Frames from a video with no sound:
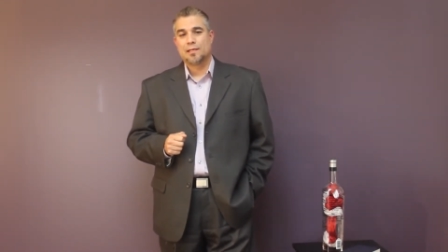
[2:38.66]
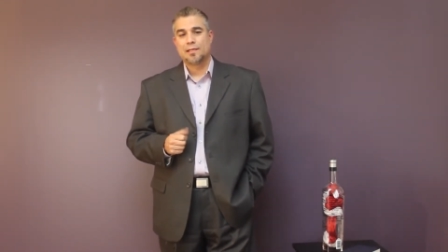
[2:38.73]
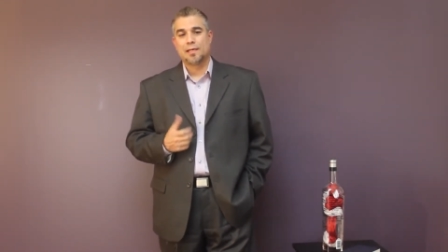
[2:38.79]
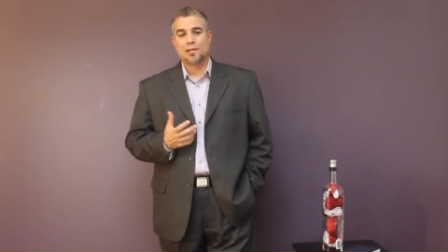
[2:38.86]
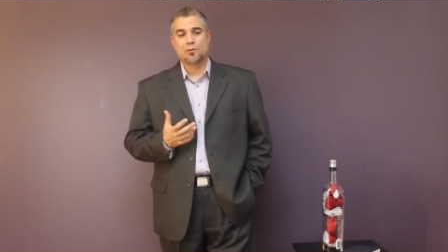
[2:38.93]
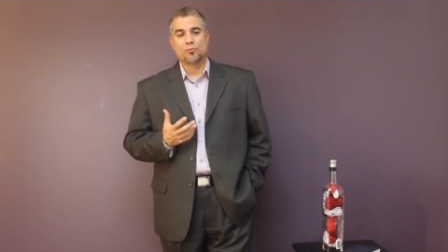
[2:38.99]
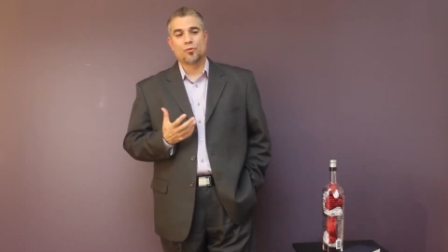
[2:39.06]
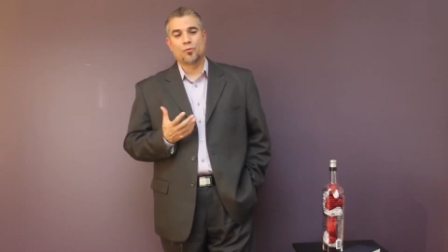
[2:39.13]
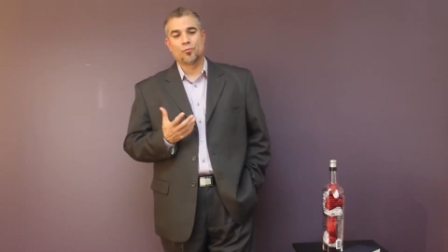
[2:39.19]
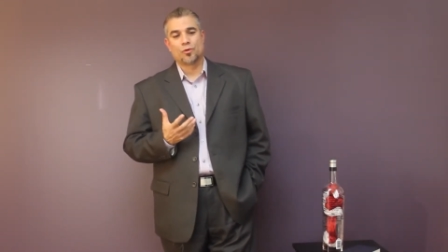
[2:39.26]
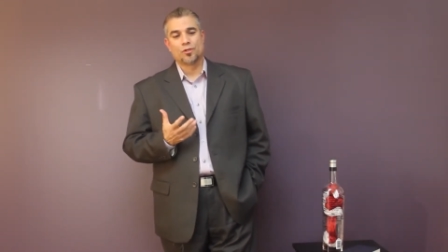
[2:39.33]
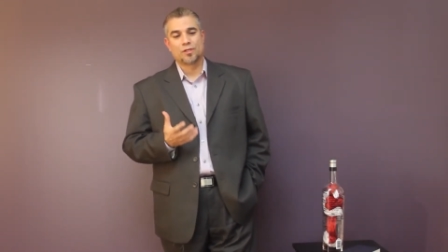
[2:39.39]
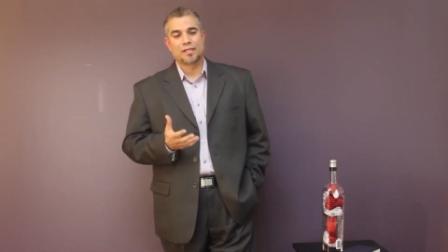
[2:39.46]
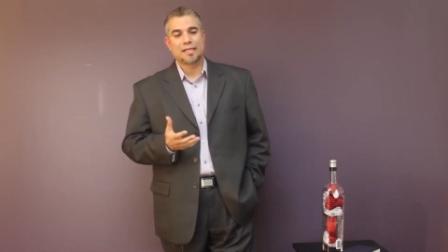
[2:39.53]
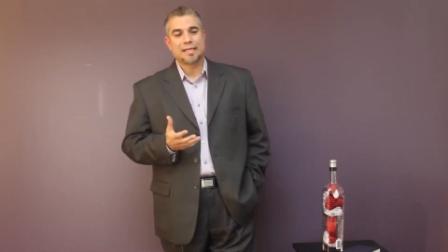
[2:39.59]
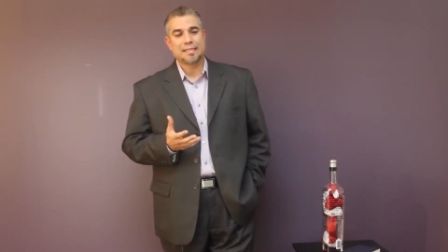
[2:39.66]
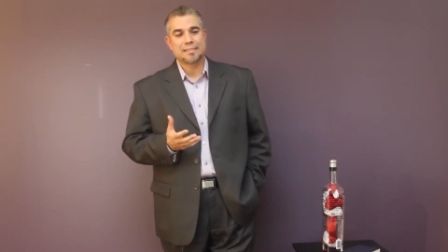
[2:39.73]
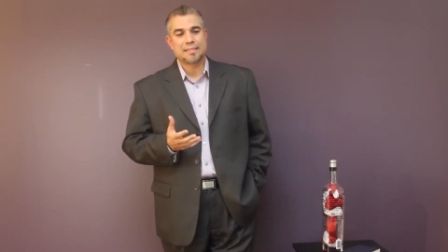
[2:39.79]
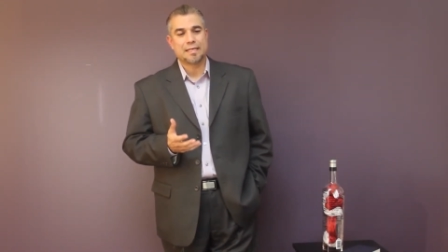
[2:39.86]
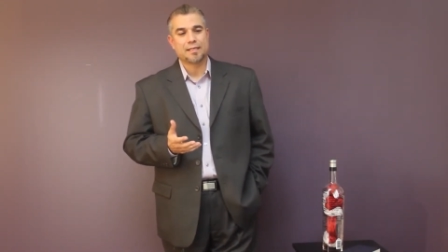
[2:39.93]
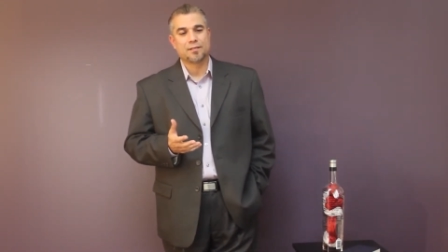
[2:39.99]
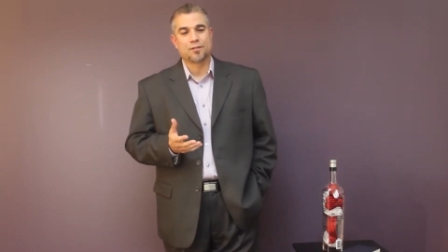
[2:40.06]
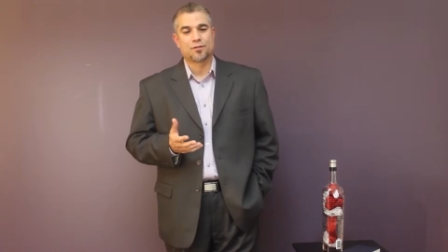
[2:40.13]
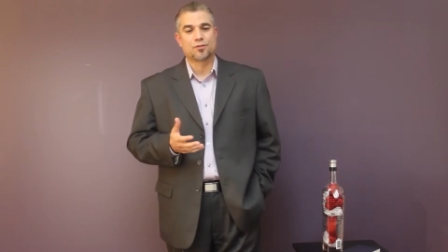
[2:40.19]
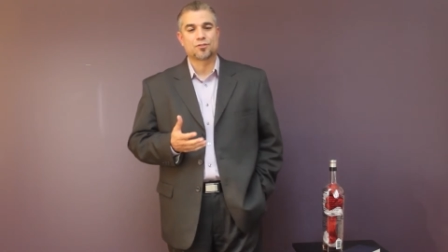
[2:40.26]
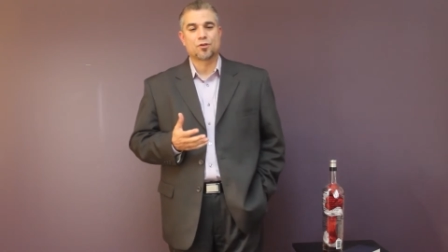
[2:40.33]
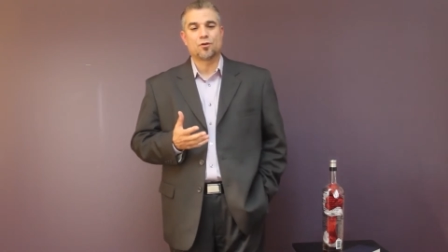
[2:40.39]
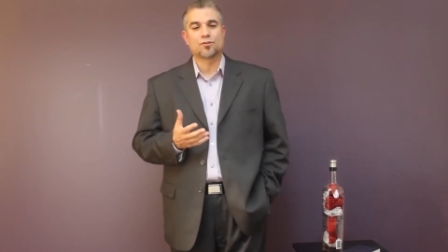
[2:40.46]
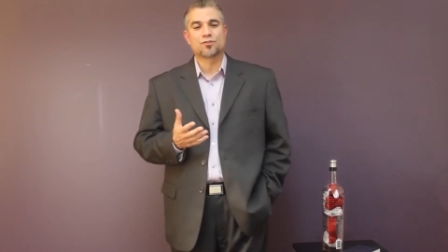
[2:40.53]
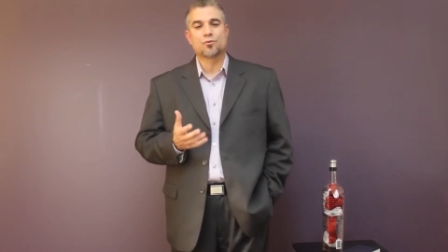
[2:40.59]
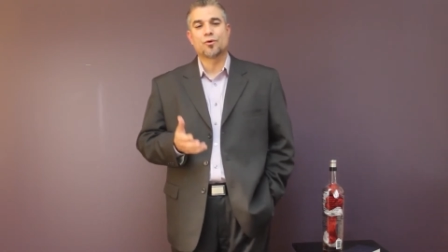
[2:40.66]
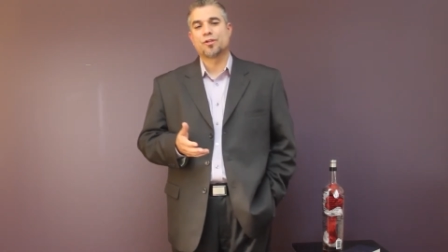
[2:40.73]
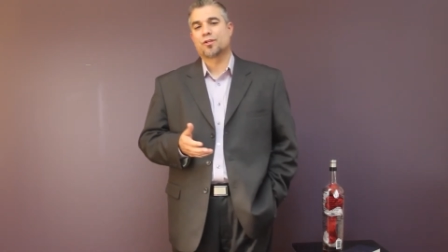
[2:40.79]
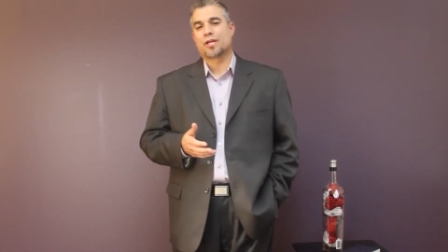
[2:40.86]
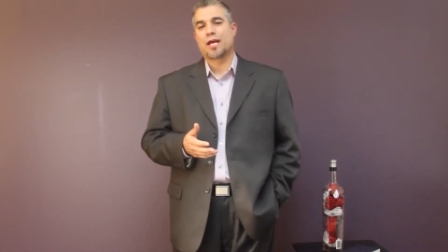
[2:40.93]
Now, when we're looking at data, there's also other